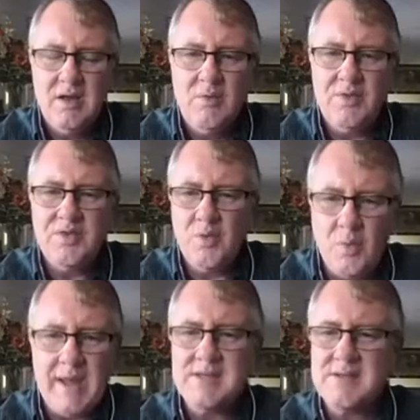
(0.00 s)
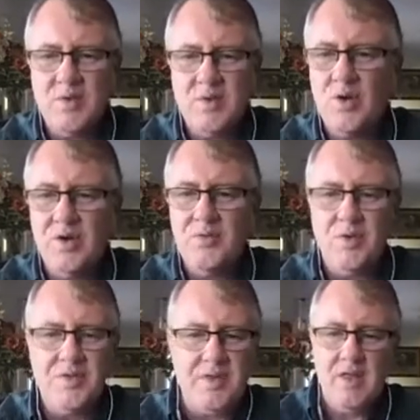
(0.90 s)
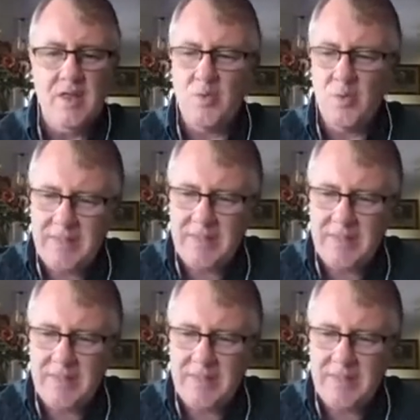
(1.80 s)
with the ways of the world, with the way